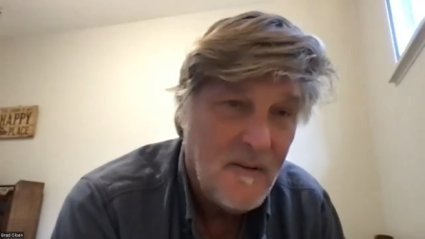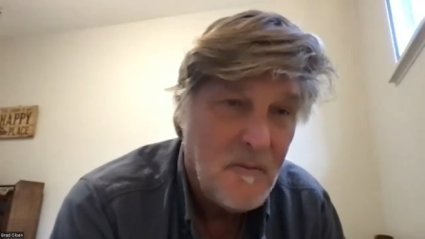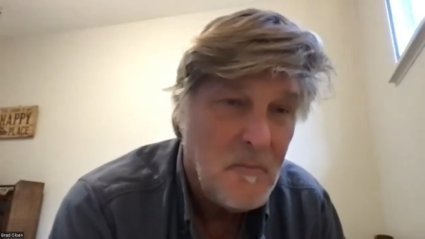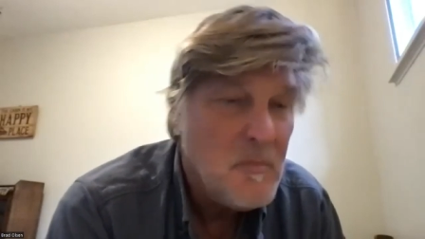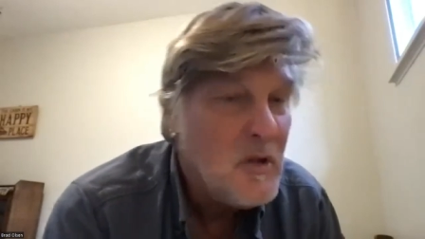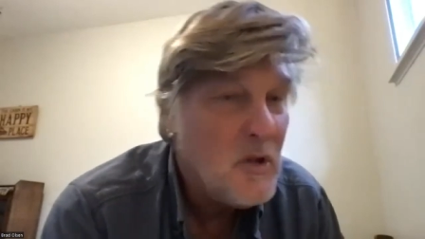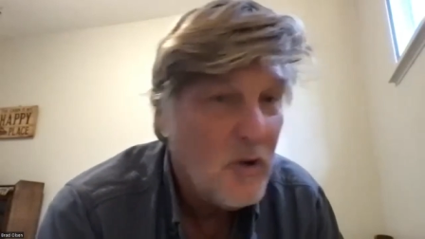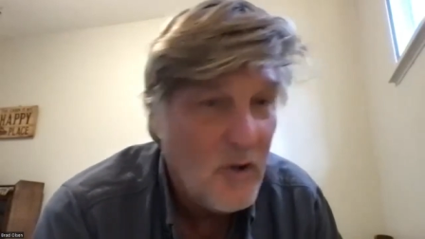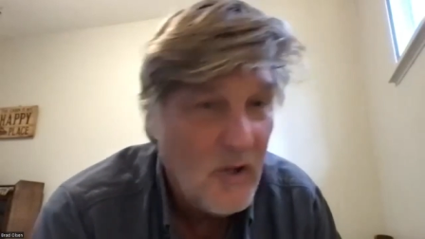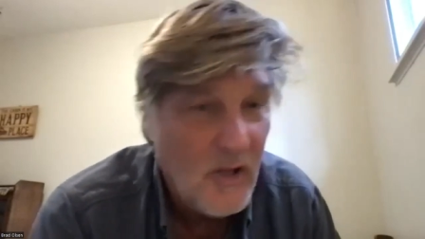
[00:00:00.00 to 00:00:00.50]

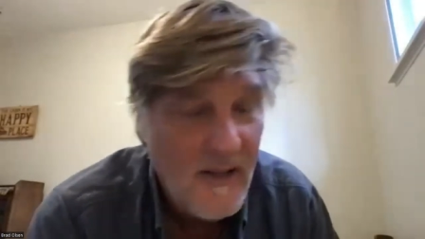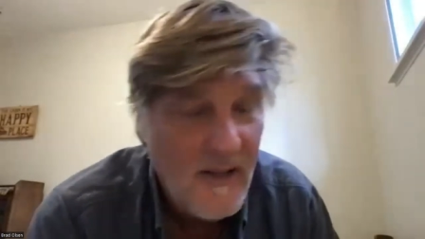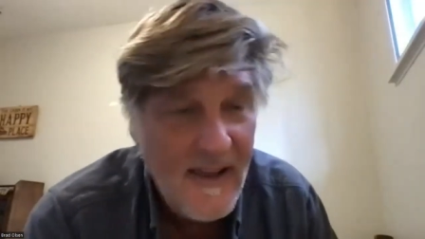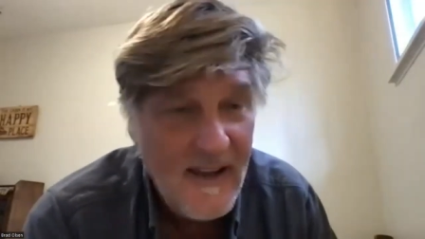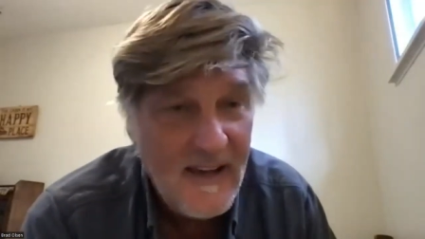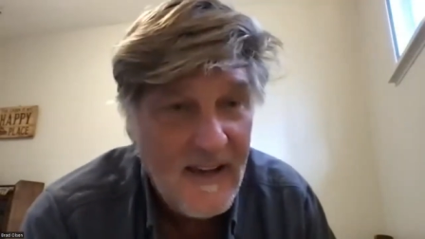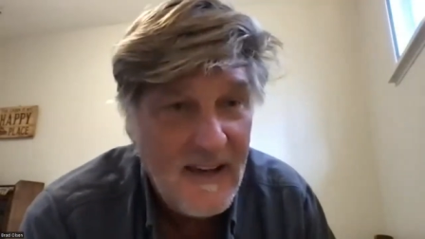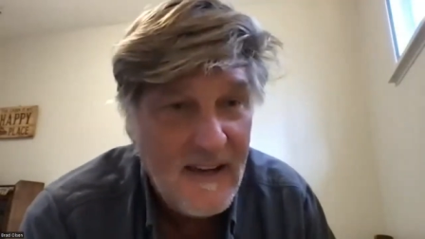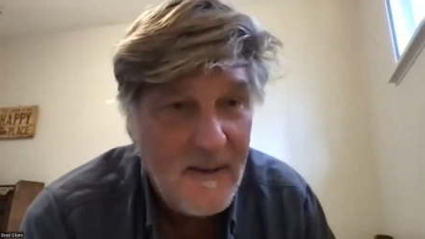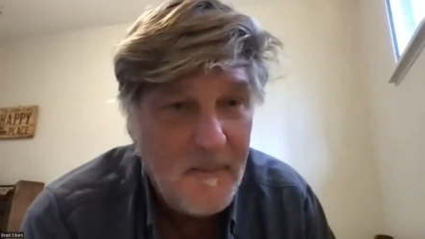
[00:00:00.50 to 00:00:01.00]

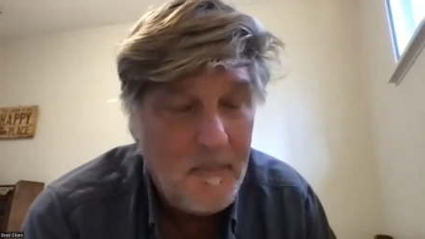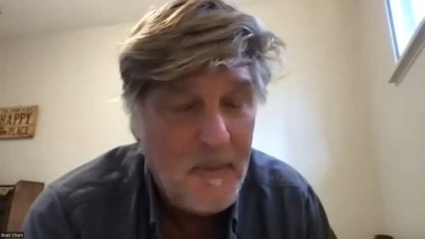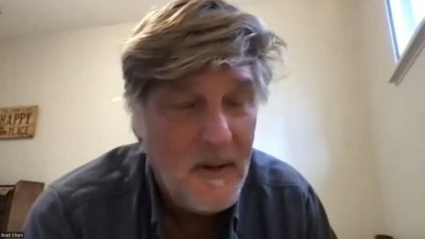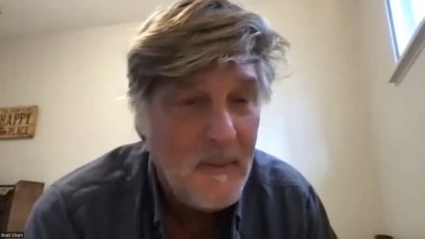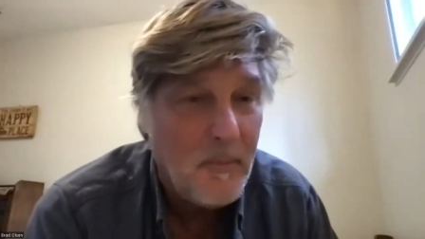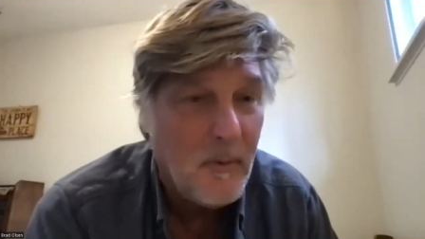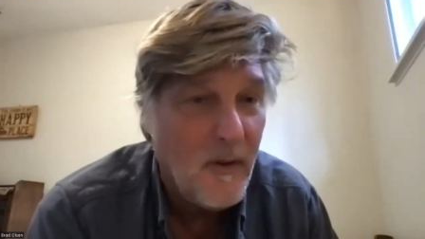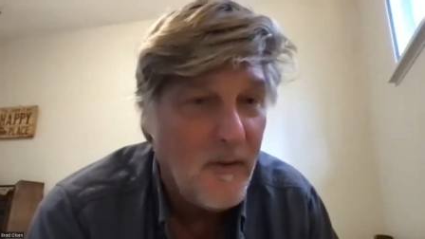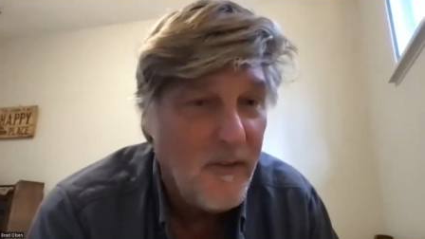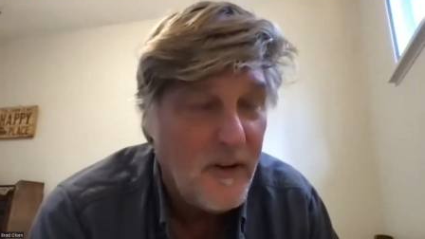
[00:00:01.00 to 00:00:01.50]
mutilated
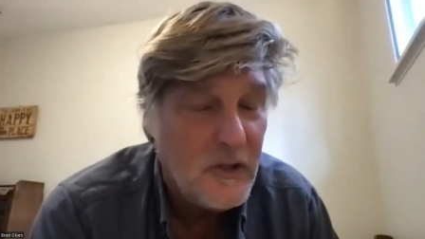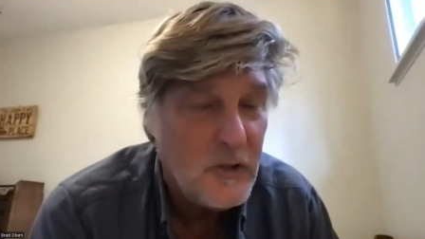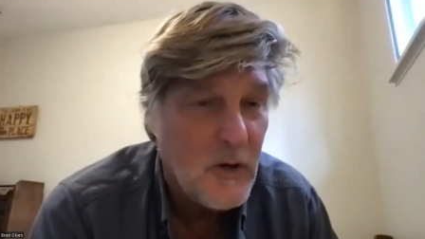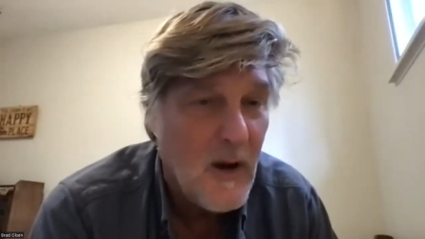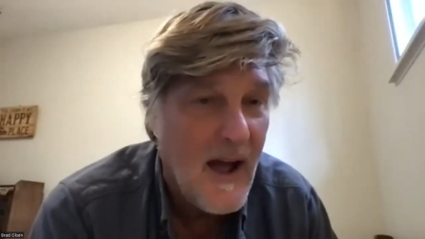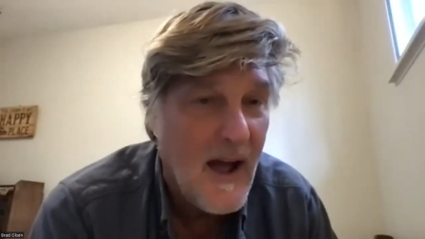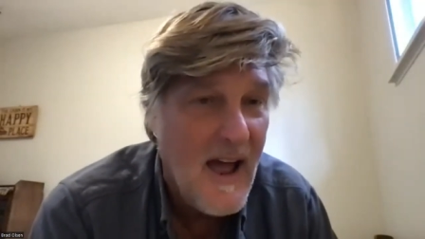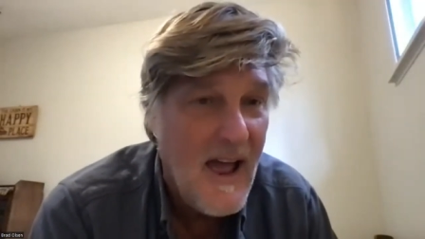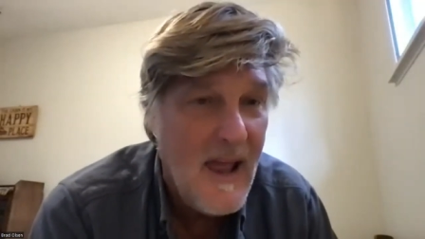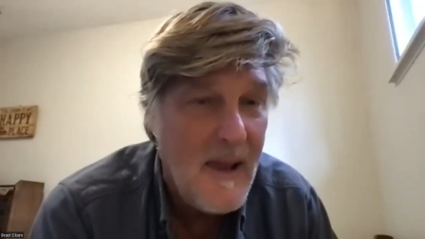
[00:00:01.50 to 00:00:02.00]
people of the
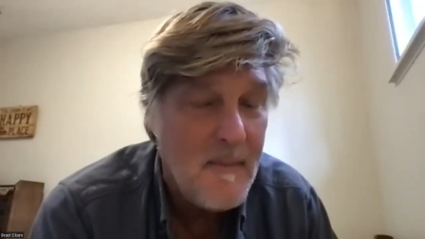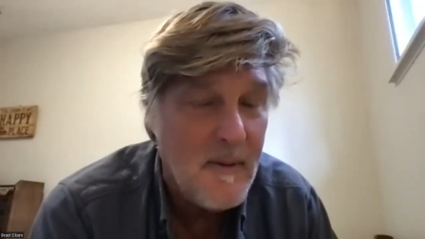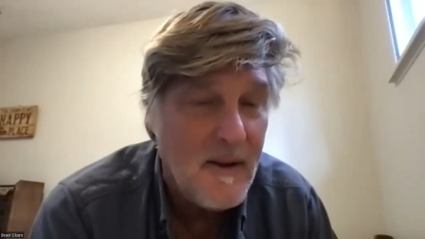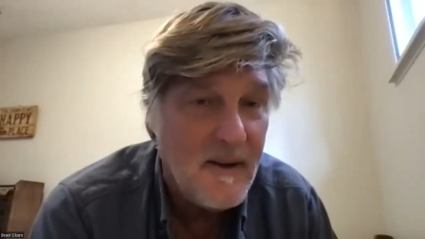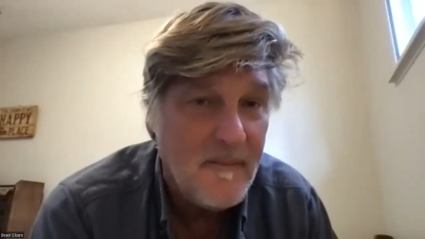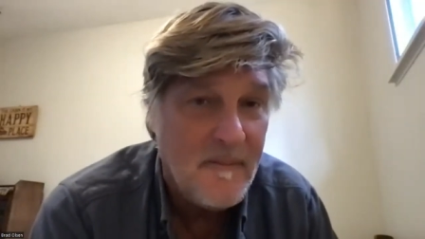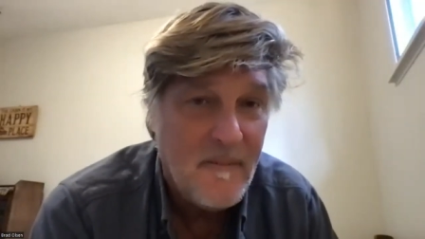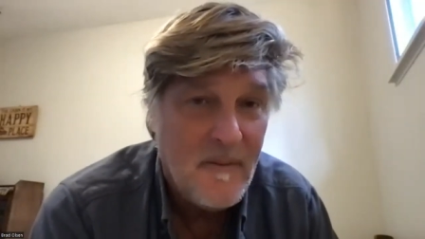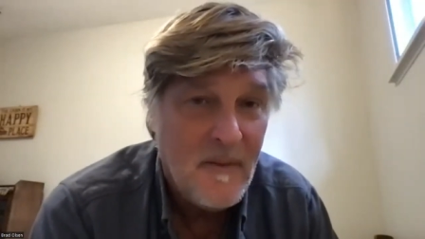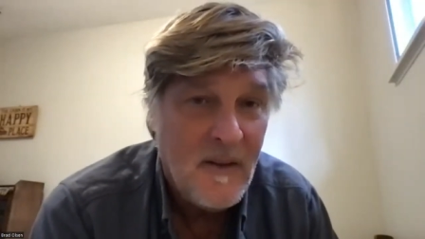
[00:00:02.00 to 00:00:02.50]
tribe
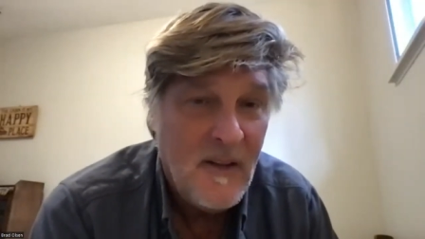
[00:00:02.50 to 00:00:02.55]
and